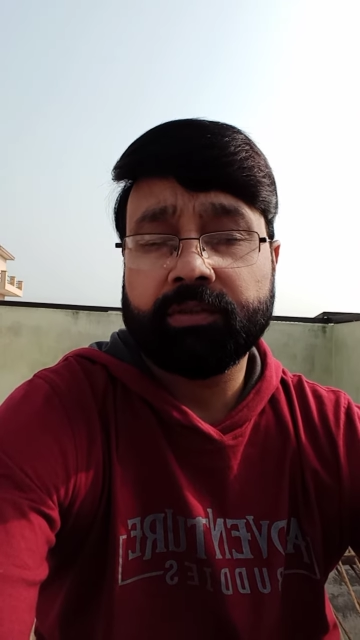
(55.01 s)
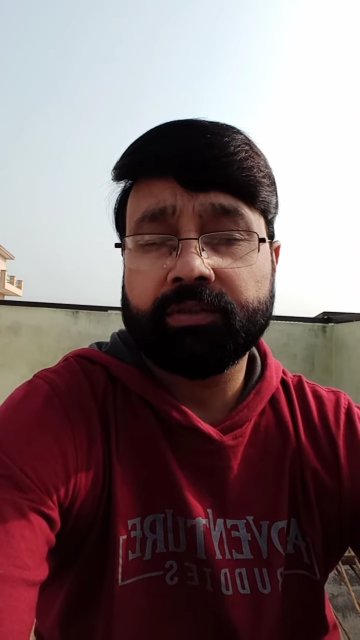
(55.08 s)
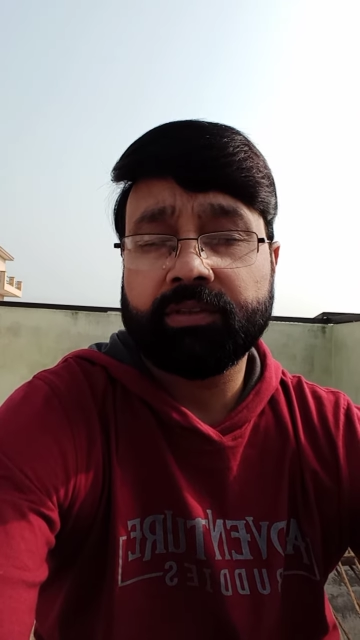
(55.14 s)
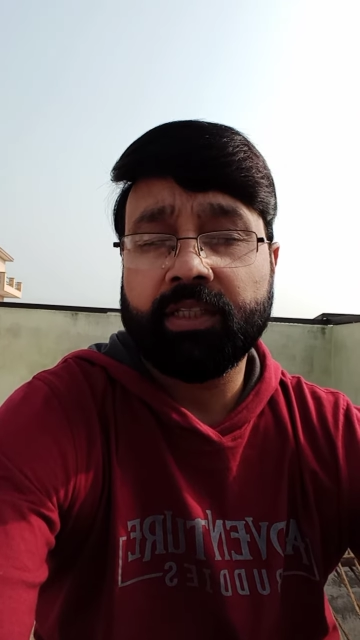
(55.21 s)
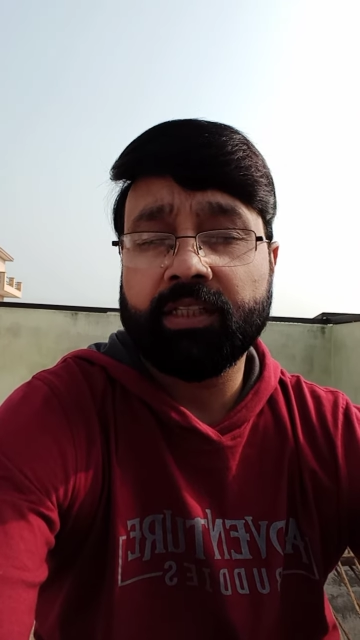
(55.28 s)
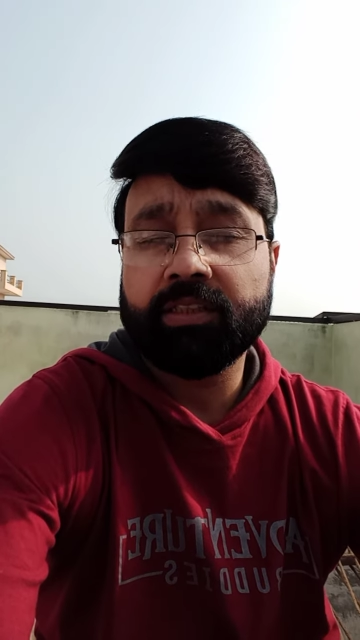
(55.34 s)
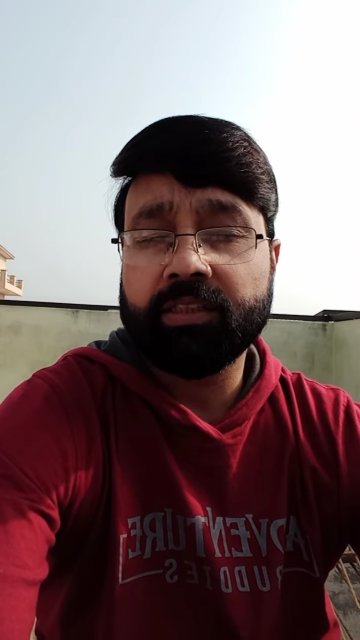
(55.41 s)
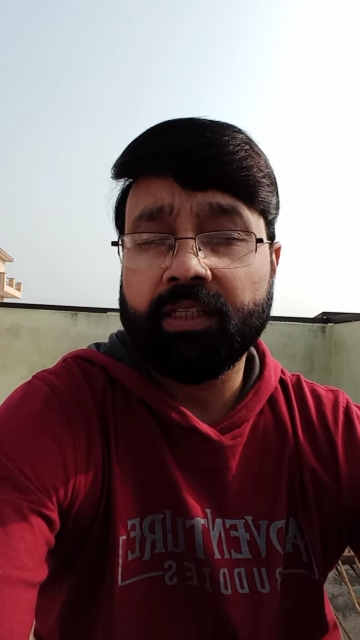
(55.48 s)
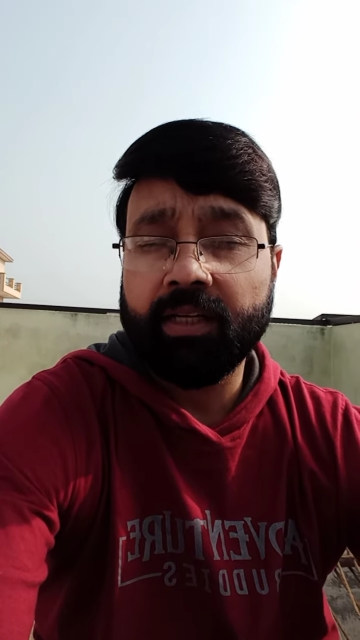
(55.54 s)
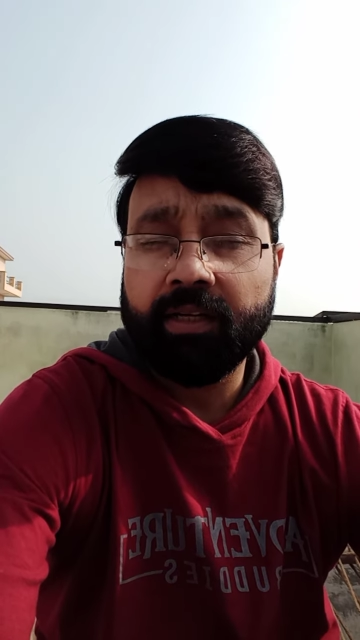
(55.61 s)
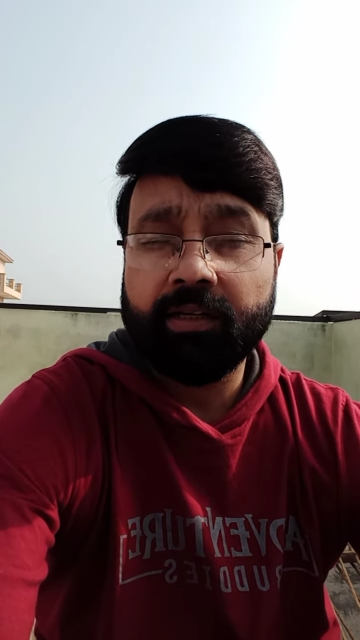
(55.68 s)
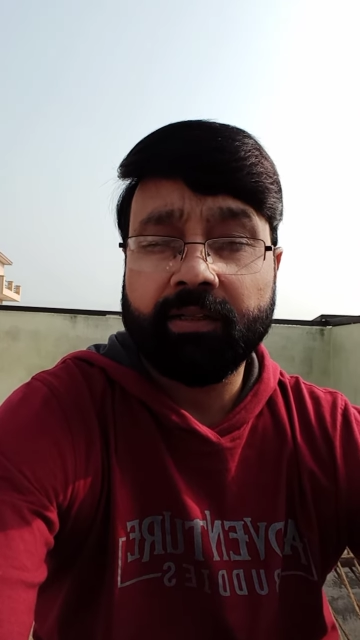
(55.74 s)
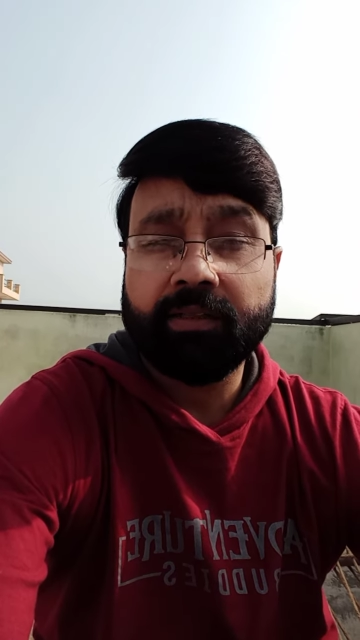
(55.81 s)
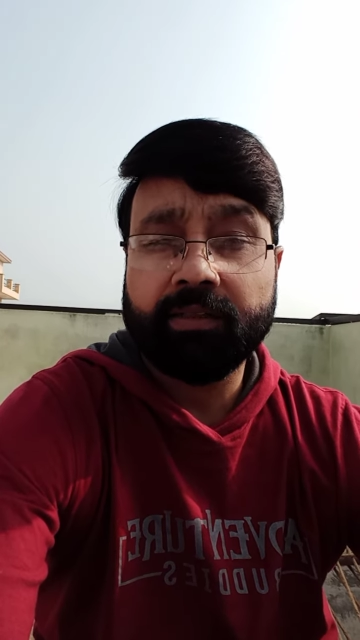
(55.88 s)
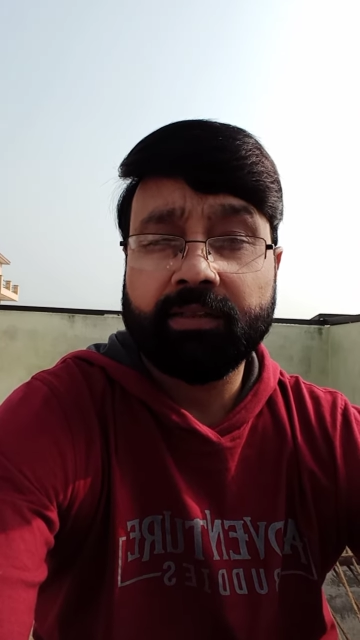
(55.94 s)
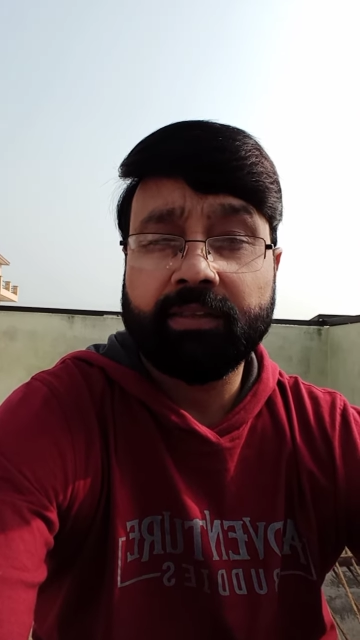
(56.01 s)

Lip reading: this year,